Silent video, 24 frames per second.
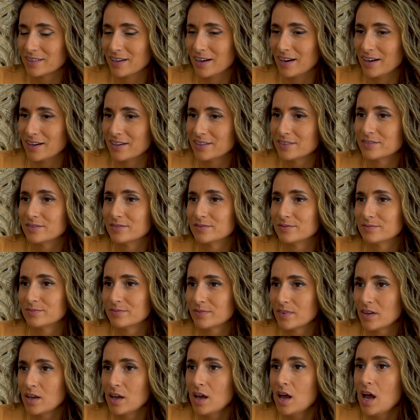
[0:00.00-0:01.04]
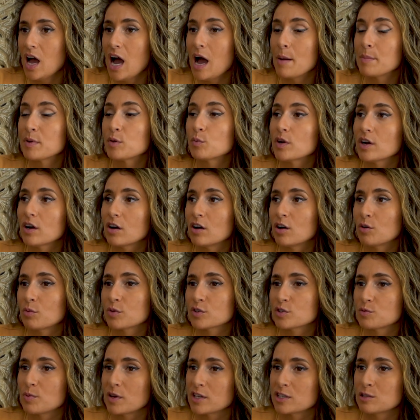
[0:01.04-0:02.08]
Yeah. I mean, we are all
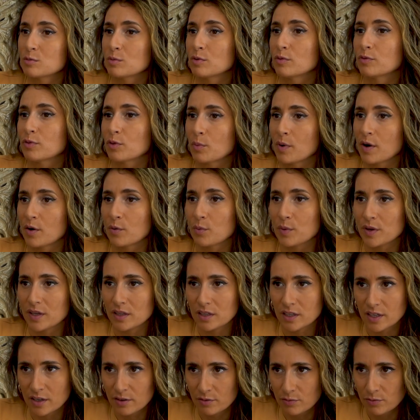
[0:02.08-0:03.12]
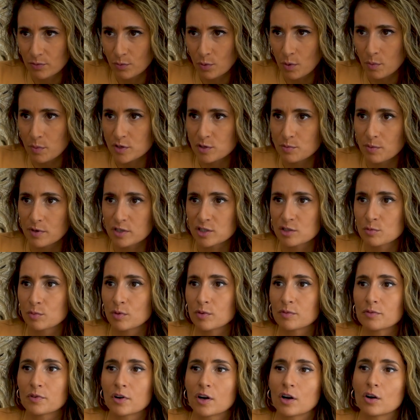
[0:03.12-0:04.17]
responsible for where we live. We're
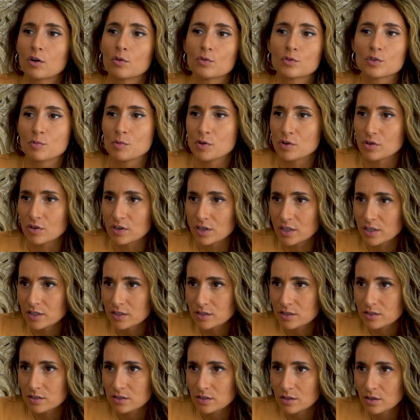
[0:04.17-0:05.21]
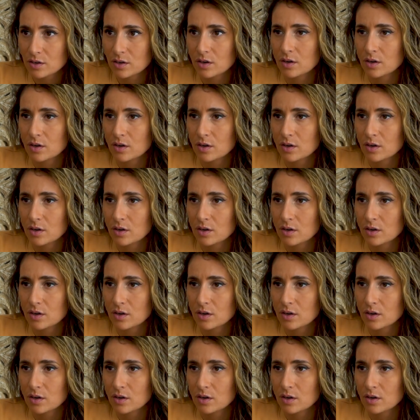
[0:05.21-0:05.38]
responsible for our own communities.